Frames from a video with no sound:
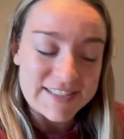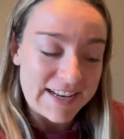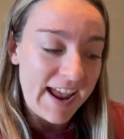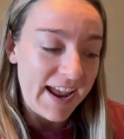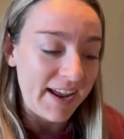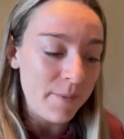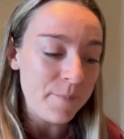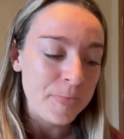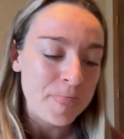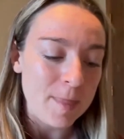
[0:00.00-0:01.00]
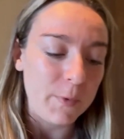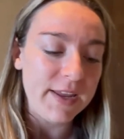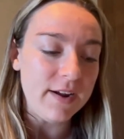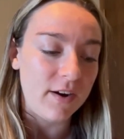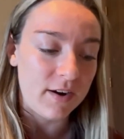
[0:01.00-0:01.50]
Today,
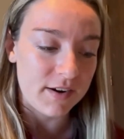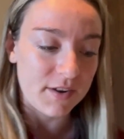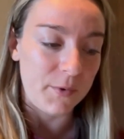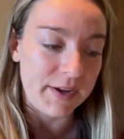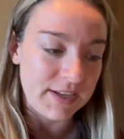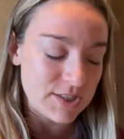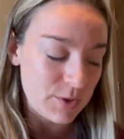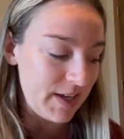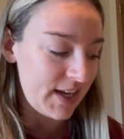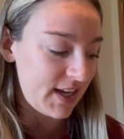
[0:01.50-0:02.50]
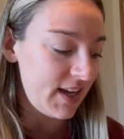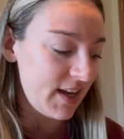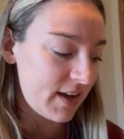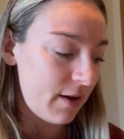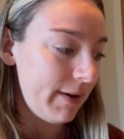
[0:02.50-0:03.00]
we are going to be
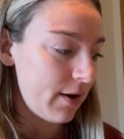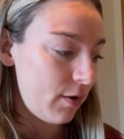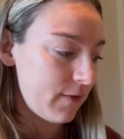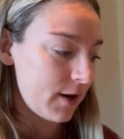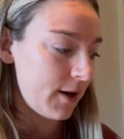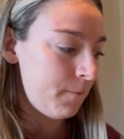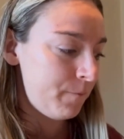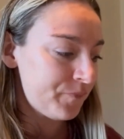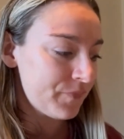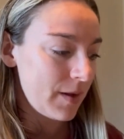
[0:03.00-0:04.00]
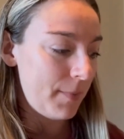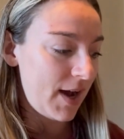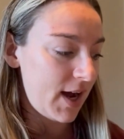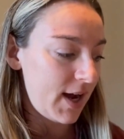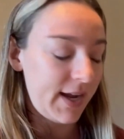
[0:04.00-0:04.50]
going over
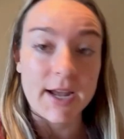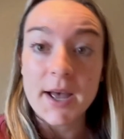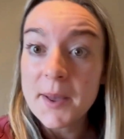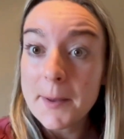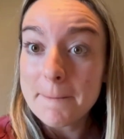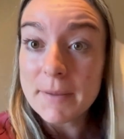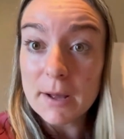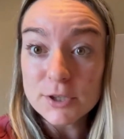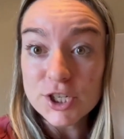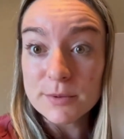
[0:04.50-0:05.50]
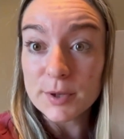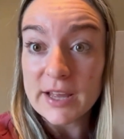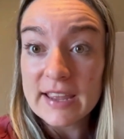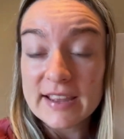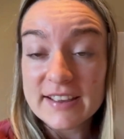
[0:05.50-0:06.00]
my publishing
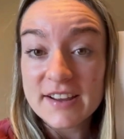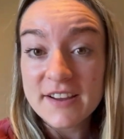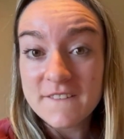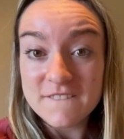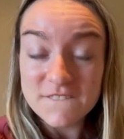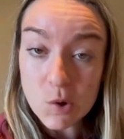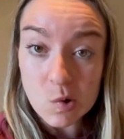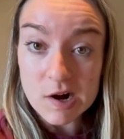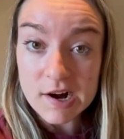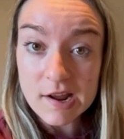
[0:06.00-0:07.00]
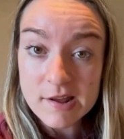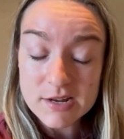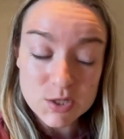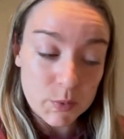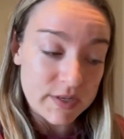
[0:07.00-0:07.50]
plan for
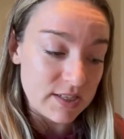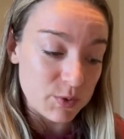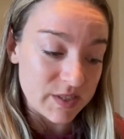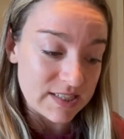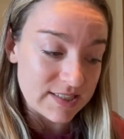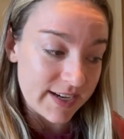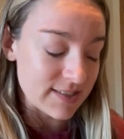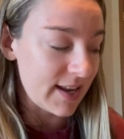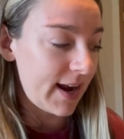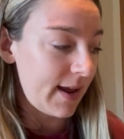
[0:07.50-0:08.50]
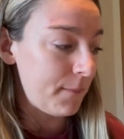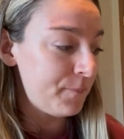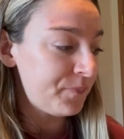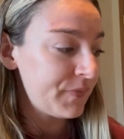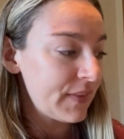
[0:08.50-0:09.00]
2026. And I am
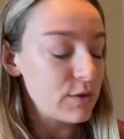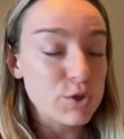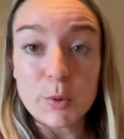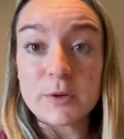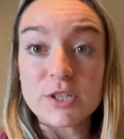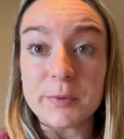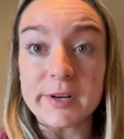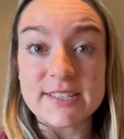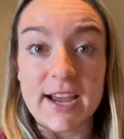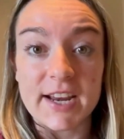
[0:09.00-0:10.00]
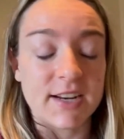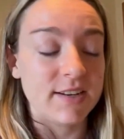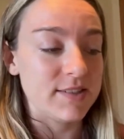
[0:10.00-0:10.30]
super excited.